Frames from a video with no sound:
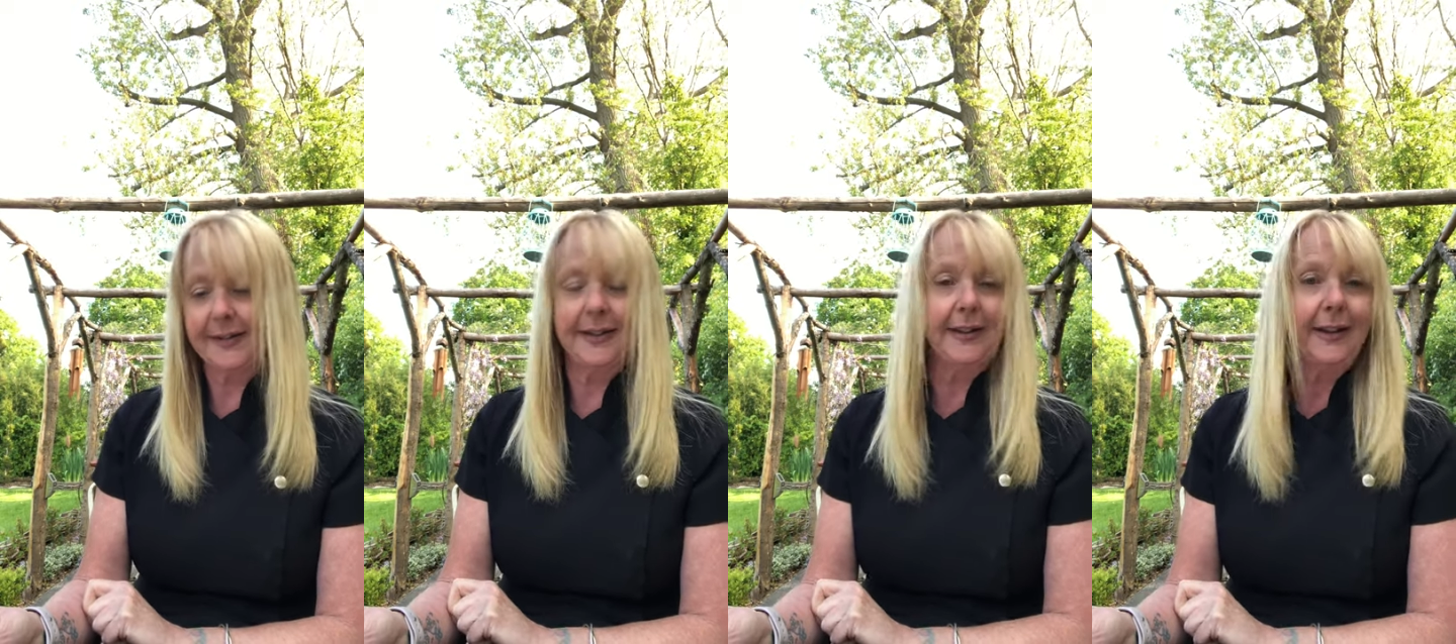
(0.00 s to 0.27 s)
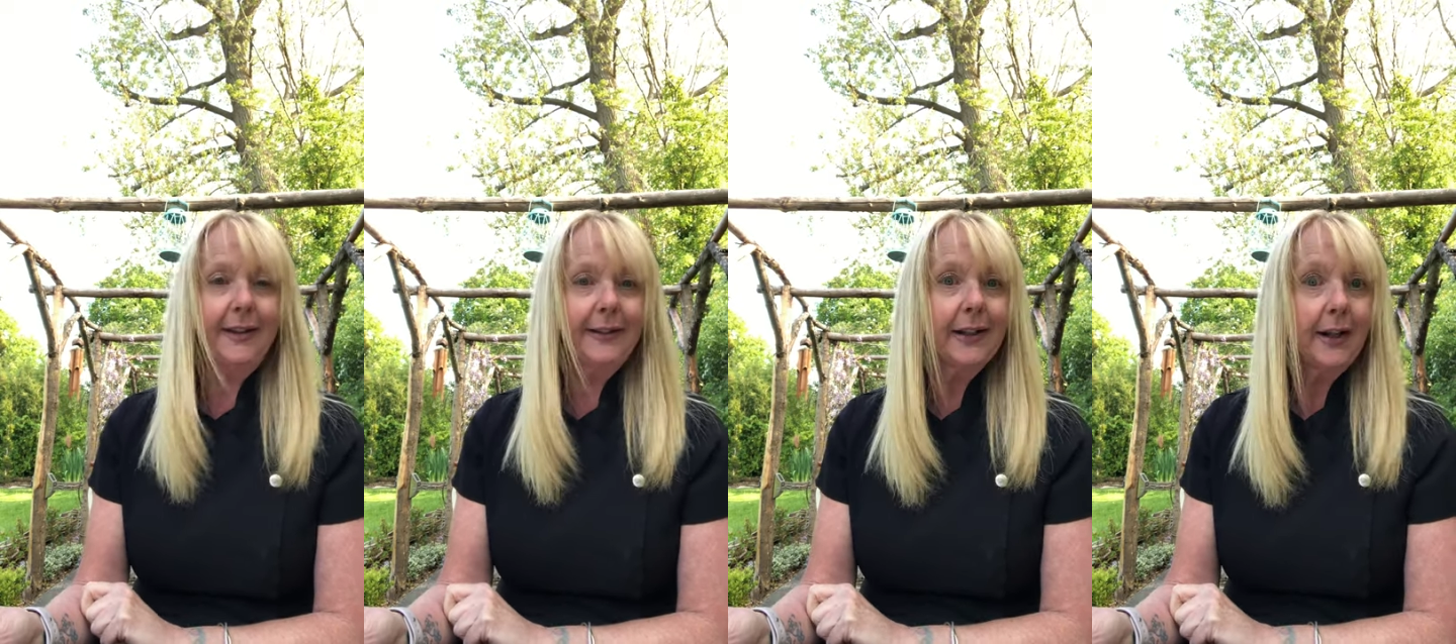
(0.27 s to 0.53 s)
to
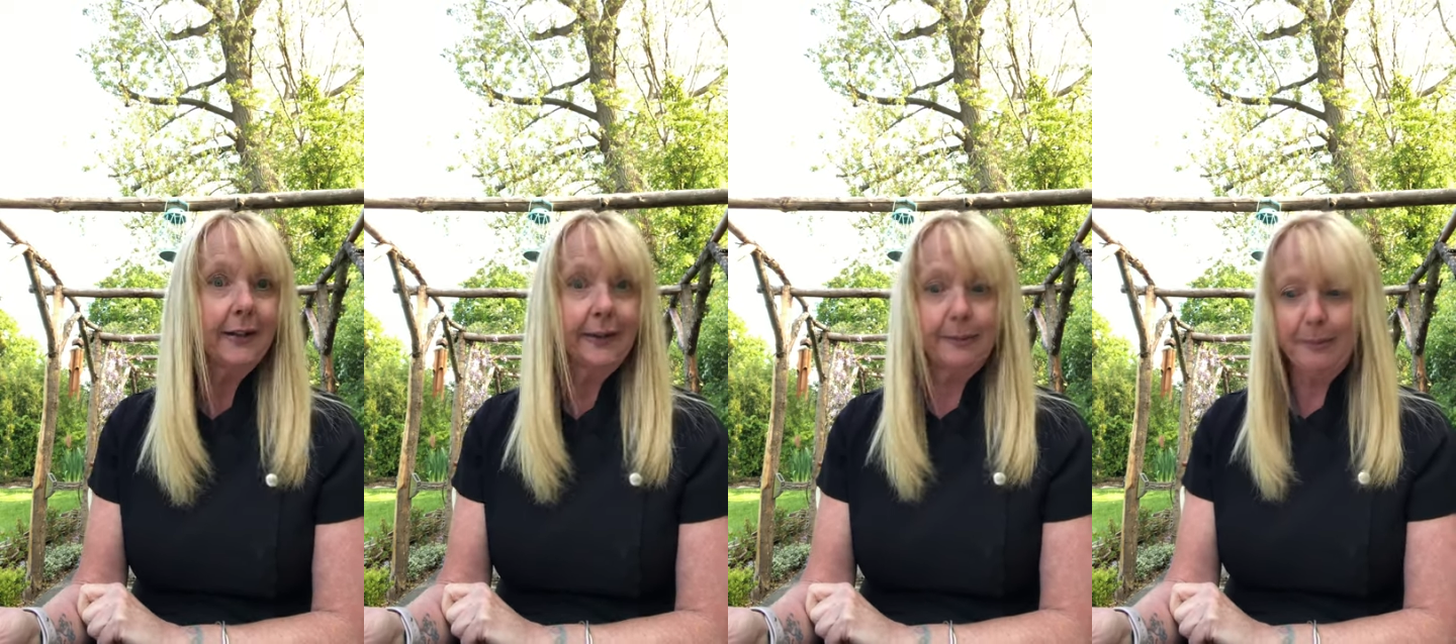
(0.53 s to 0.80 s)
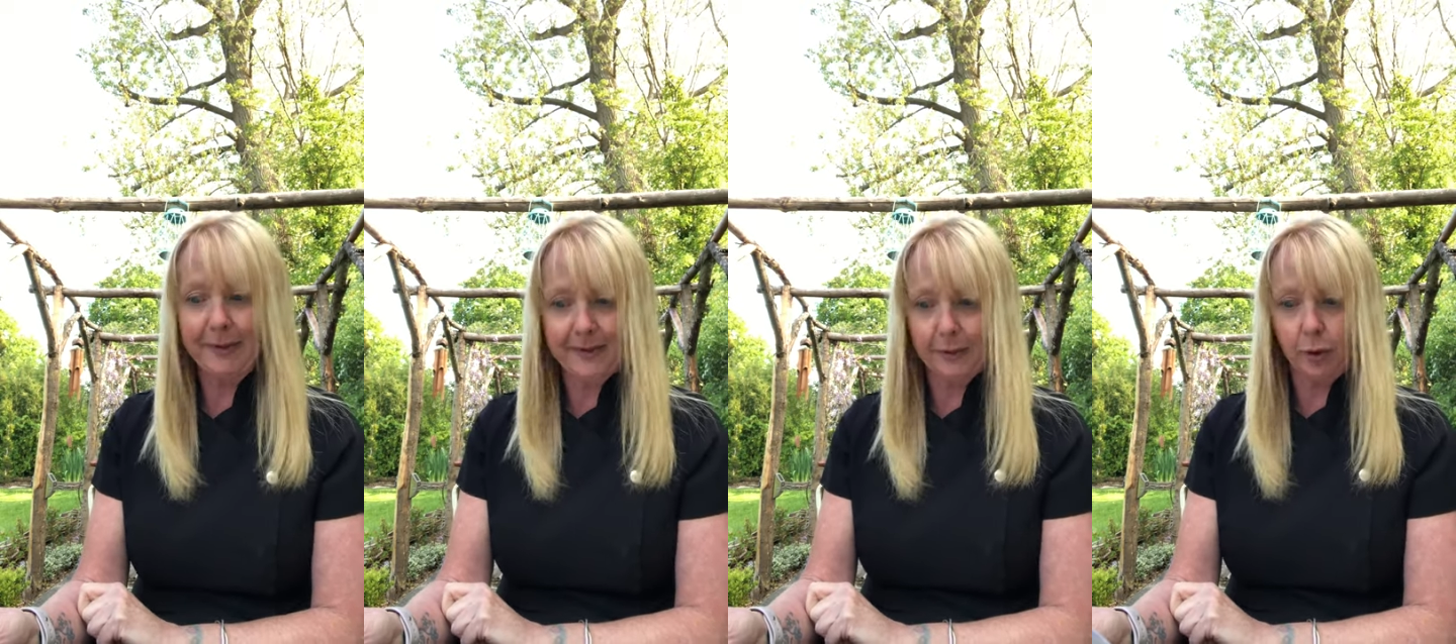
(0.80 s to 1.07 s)
discuss
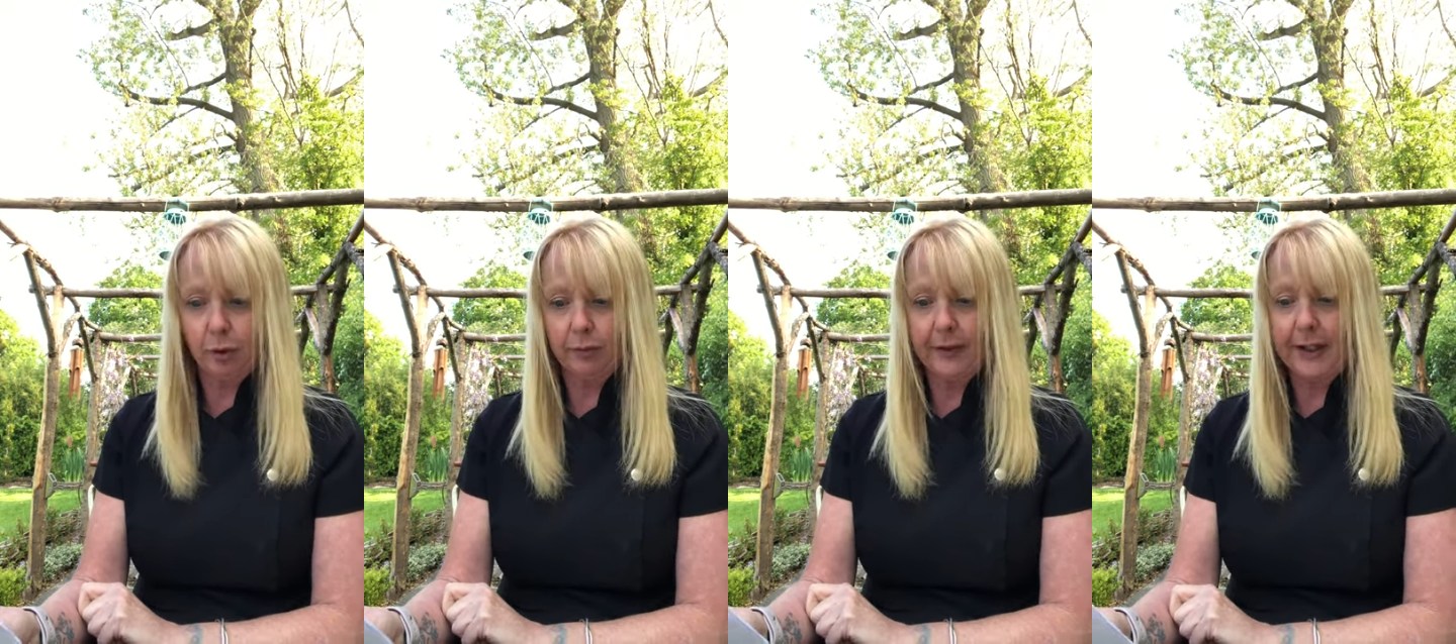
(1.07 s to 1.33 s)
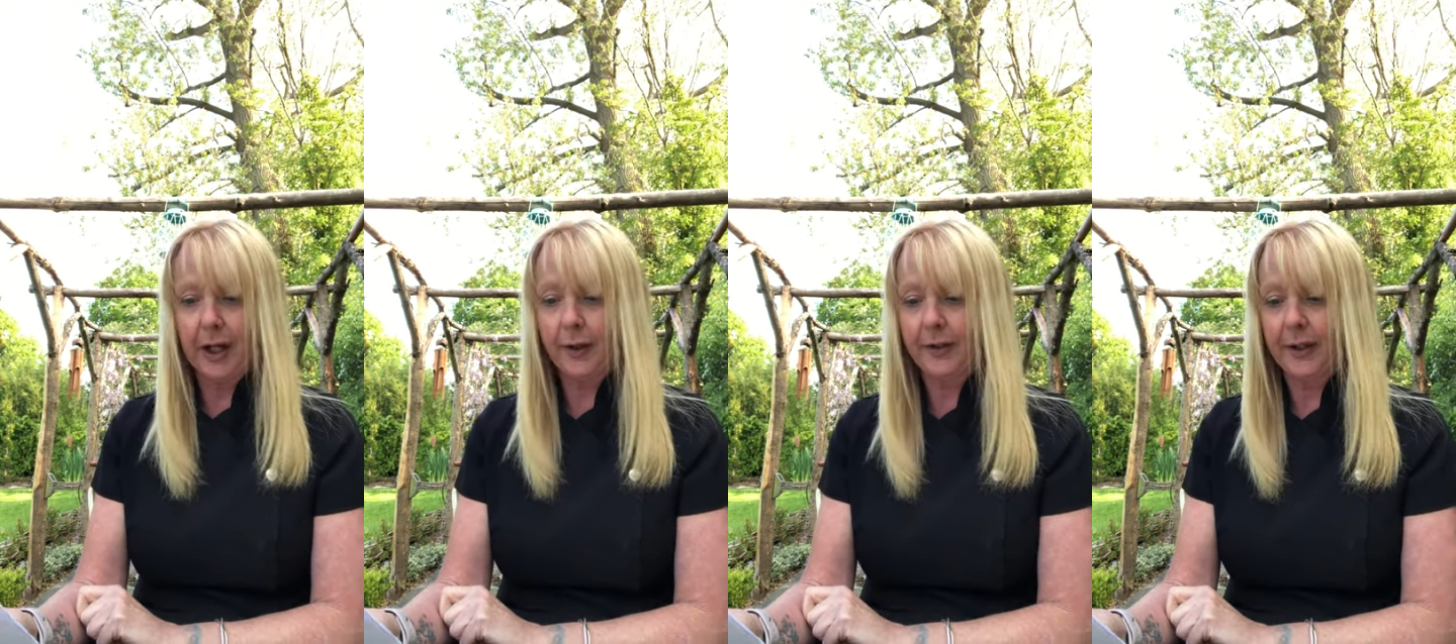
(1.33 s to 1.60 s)
Mr.
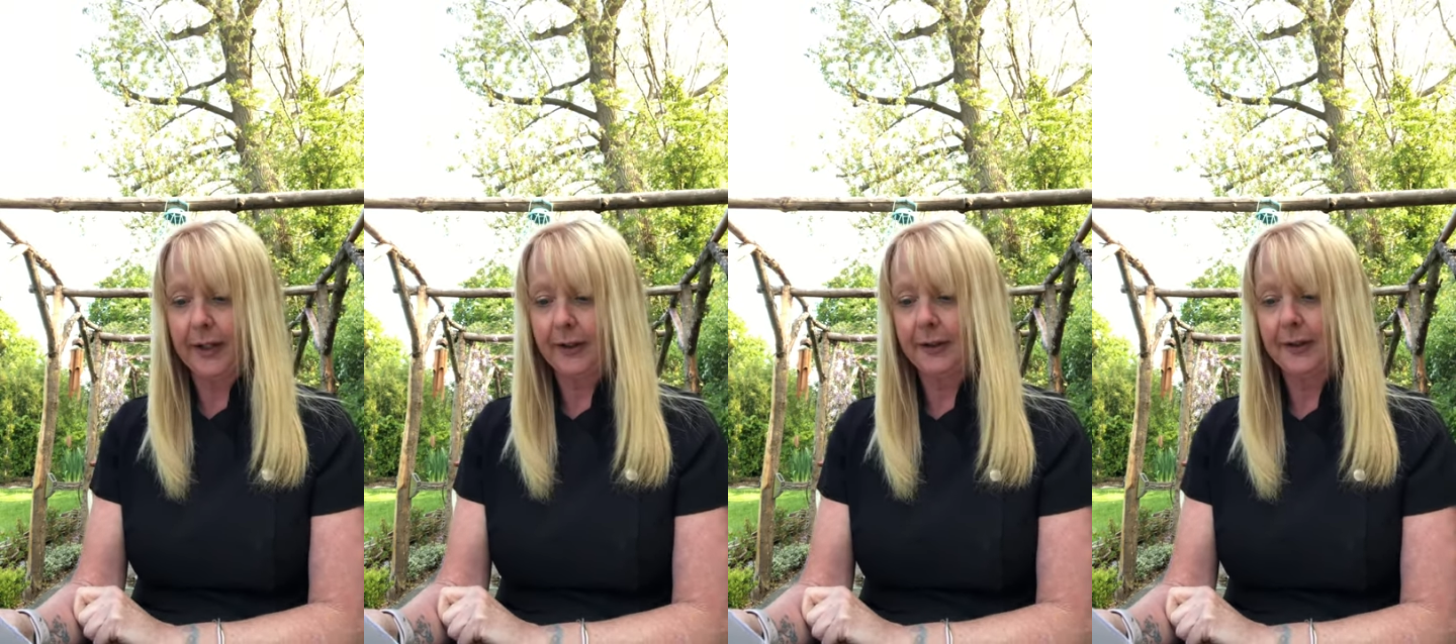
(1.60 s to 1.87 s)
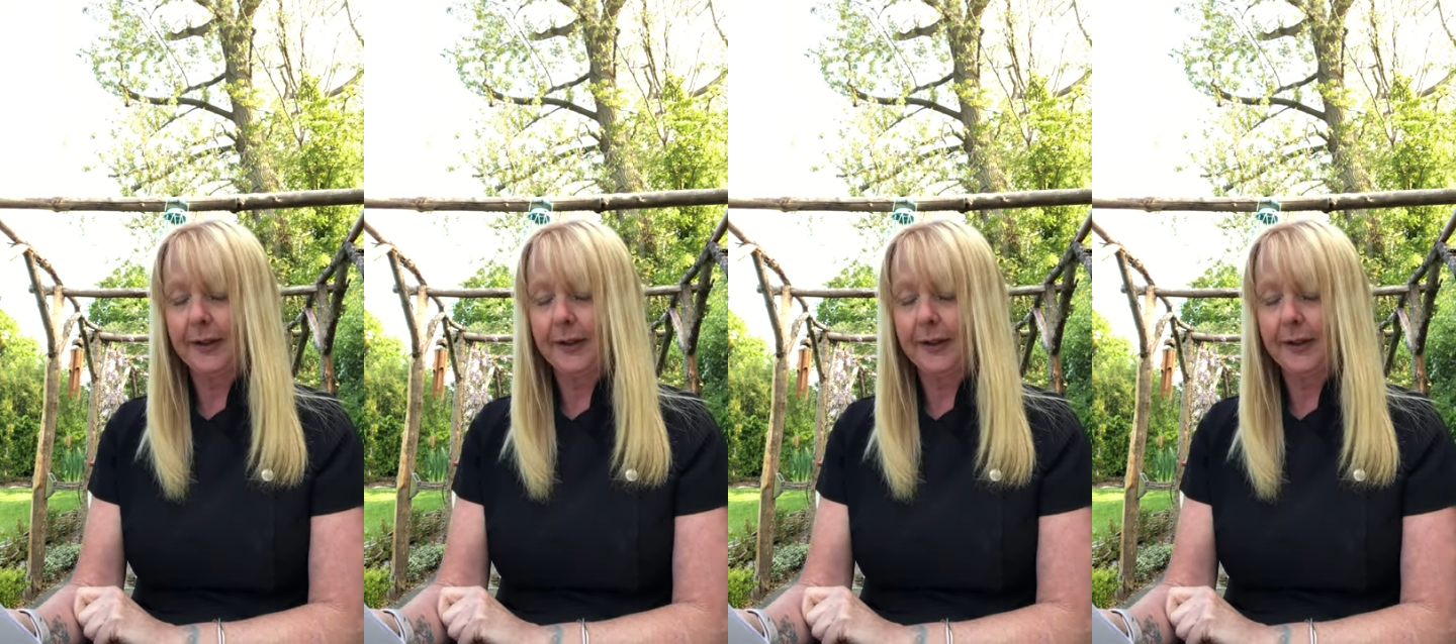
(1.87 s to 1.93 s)
Corleone.